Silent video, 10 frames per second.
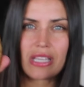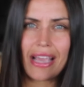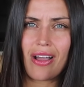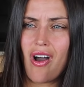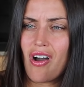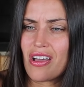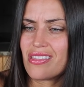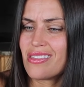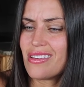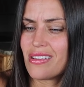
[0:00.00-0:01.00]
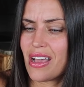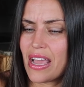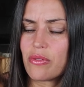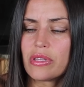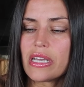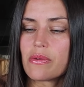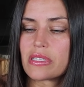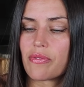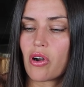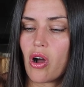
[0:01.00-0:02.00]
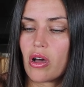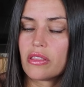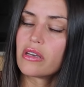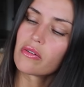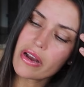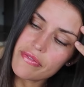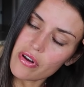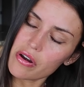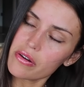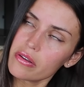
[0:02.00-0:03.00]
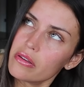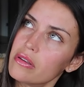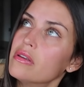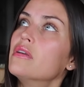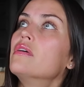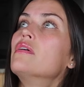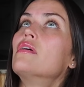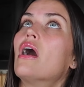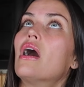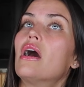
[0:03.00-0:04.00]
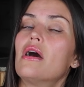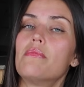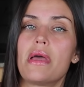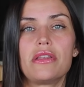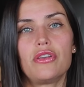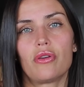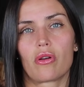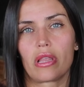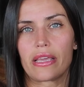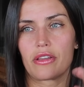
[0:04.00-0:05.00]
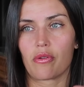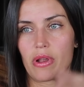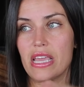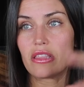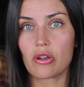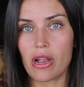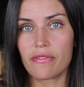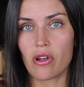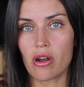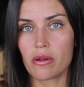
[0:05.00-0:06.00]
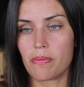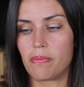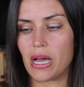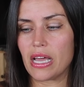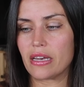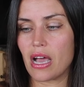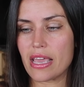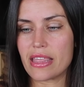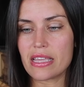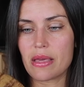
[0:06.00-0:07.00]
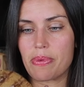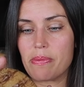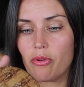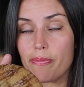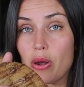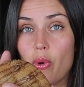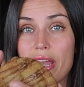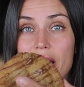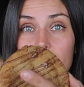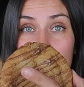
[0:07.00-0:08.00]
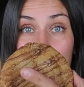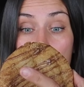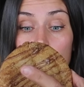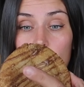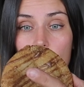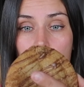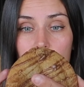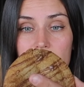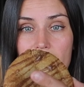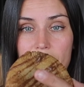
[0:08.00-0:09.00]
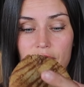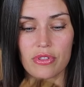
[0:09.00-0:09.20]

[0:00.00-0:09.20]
like on the, I don't think it was ever on the graveyard menu, or like in the graveyard, but I think that people have been waiting like a long time for